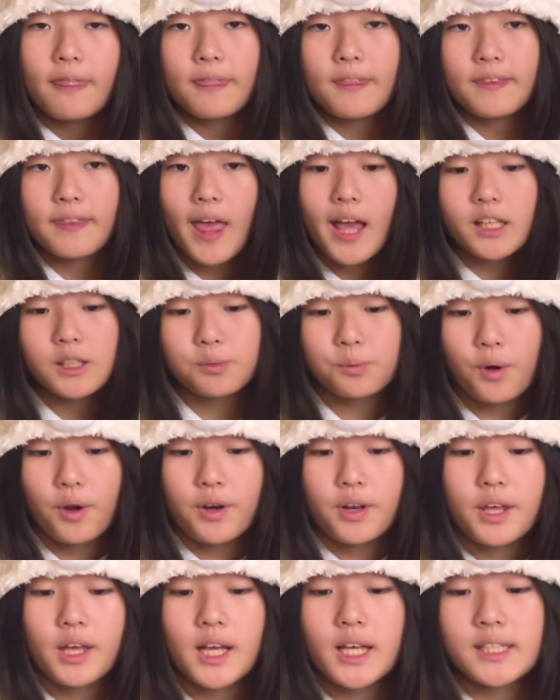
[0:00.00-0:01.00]
The next
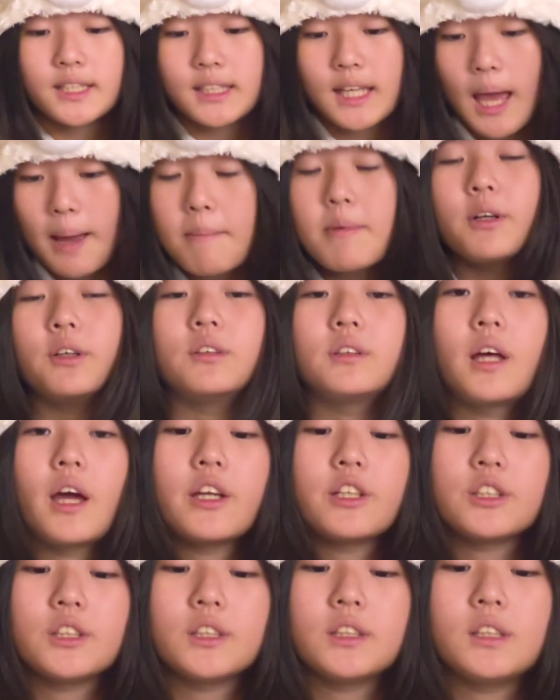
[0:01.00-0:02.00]
one is chemical
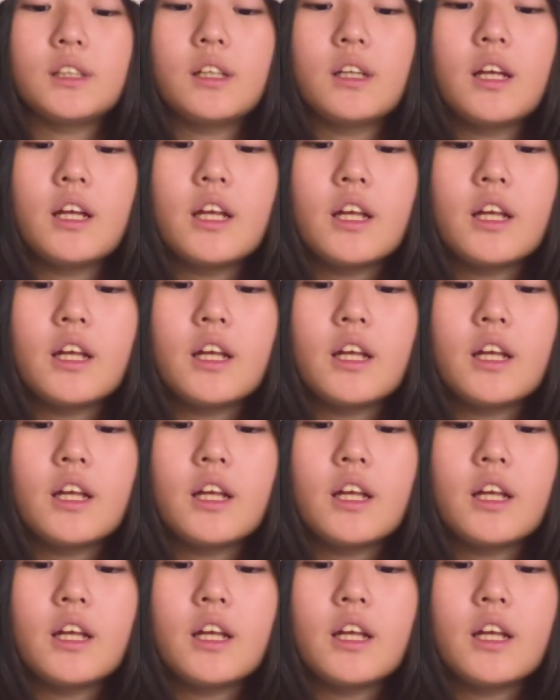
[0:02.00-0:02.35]
digestion.